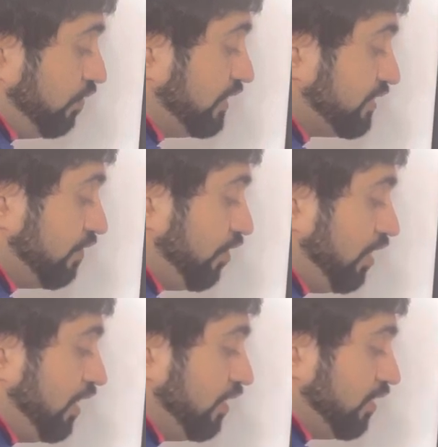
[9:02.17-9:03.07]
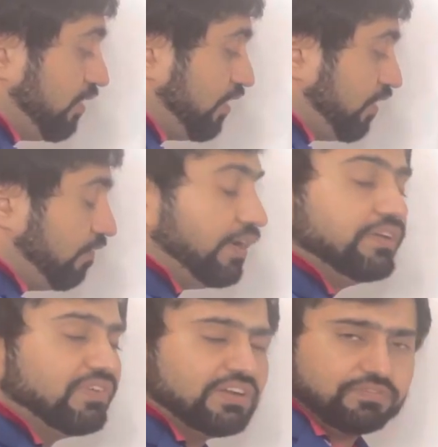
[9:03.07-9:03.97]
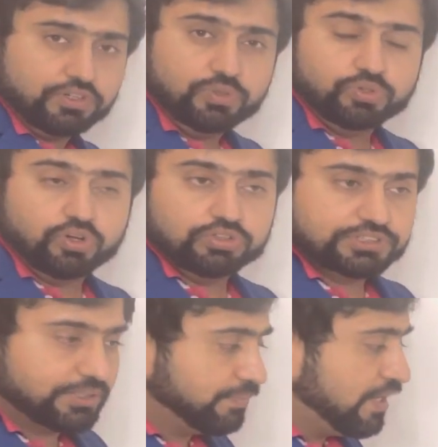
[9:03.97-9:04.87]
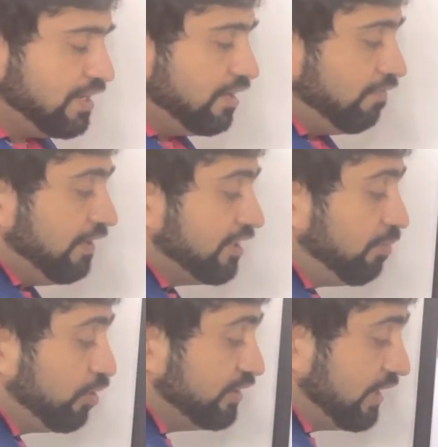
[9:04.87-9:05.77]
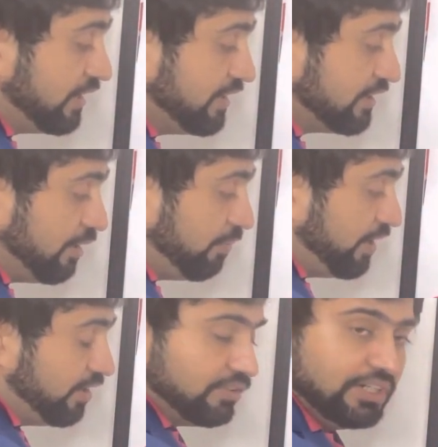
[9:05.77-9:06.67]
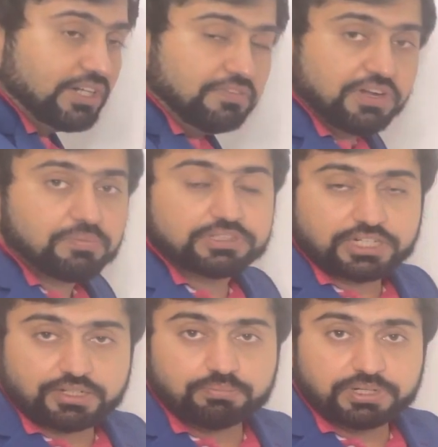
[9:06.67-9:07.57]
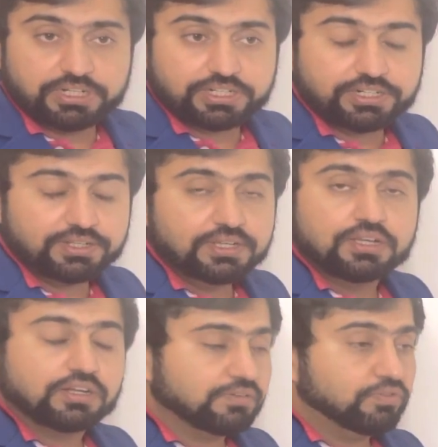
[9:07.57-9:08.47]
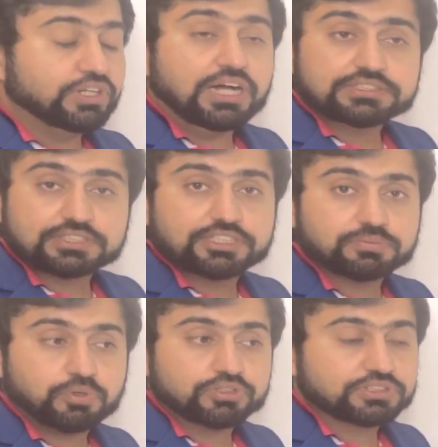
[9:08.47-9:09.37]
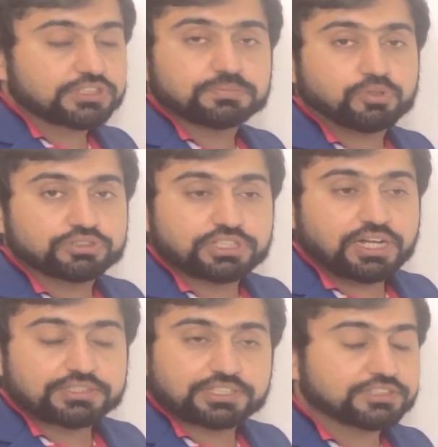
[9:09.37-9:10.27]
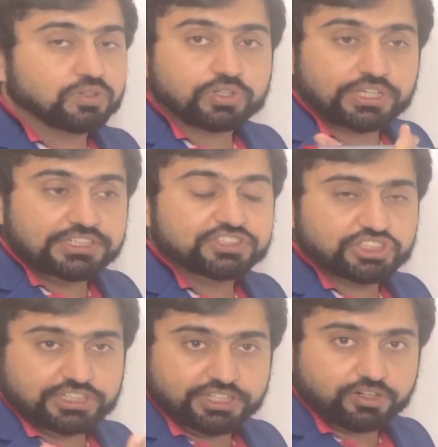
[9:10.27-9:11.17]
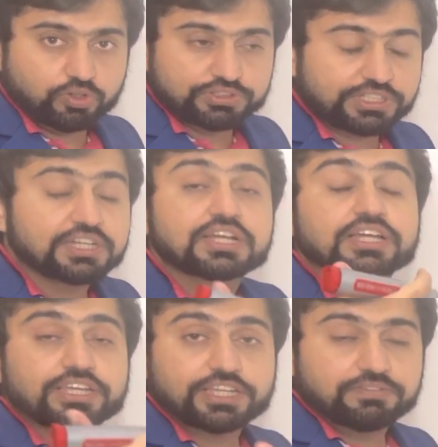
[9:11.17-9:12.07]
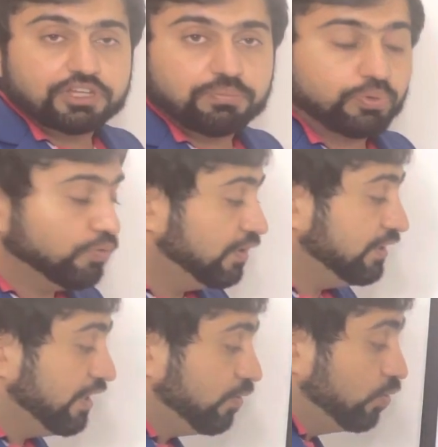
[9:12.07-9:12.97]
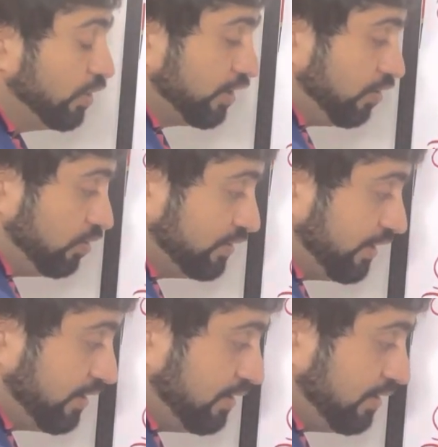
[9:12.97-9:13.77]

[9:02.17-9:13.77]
first of all, when we do closing, when the project is accepted, the deliverables are completed, we ask the sponsor ask us, okay, initiate the closing. He gave the approval, then you do the closing.